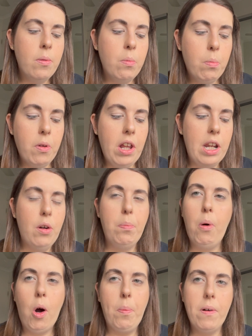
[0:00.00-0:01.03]
with a little
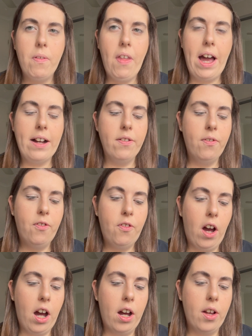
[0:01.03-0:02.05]
pop of that
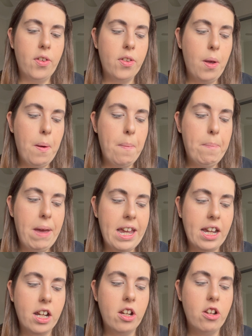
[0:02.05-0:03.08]
first
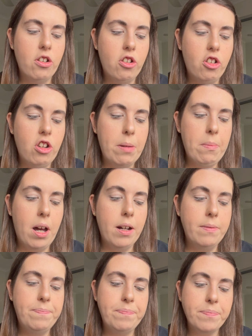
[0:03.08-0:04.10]
pink
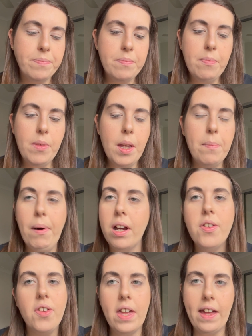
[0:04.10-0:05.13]
shimmer, but I
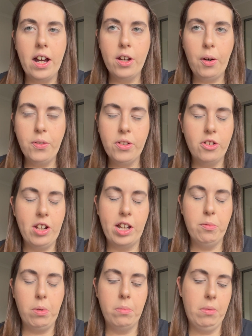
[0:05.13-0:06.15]
say that I often
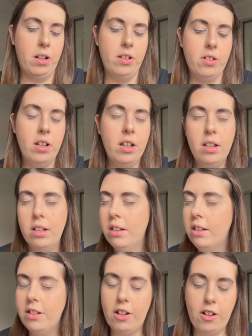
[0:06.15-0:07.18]
change my mind
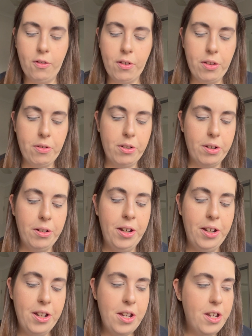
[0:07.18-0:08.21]
halfway through
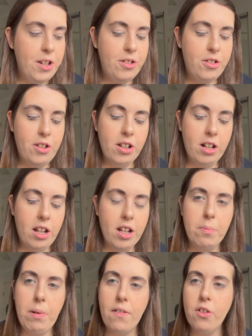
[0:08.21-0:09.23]
doing a
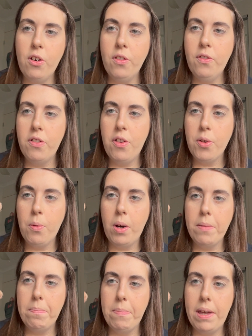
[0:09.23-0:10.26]
look. But I've gone for this
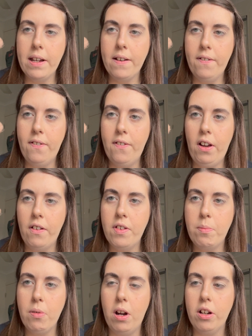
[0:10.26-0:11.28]
quite big fluffy
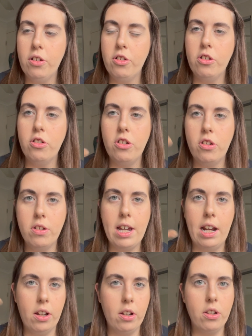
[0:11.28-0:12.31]
brush to
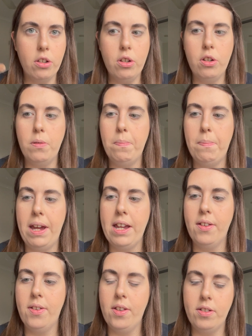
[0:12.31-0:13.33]
get like a good
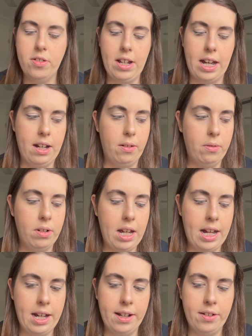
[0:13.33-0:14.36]
base down,
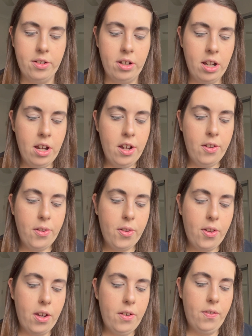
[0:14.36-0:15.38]
and
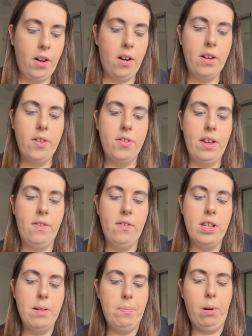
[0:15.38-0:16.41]
so far it's
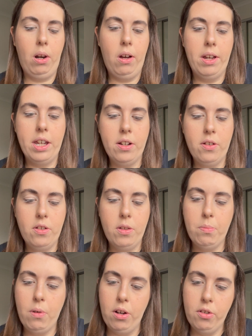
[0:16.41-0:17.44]
definitely applying to the
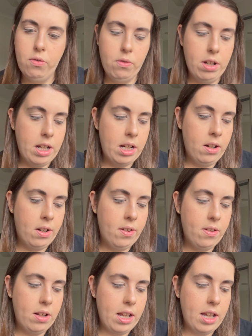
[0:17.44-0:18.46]
brush really
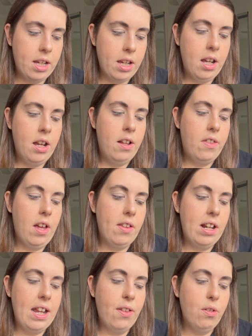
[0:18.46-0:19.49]
nicely. There's a
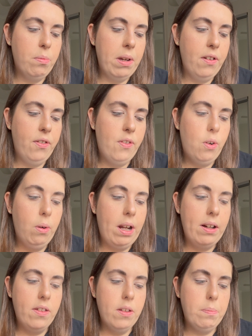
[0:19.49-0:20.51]
little bit of
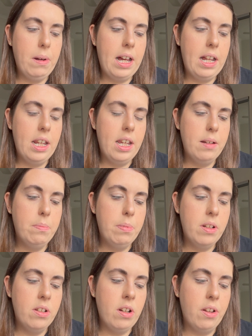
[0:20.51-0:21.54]
fallout in the palette,
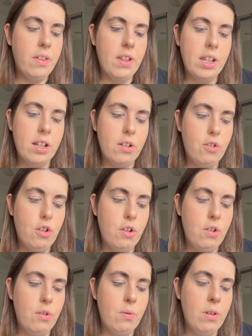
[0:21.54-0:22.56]
but nothing
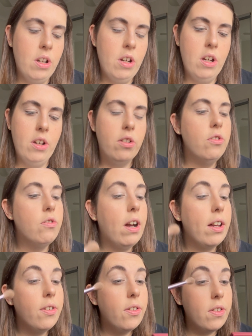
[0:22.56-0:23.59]
too
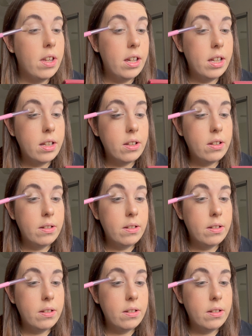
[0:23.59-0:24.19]
drastic.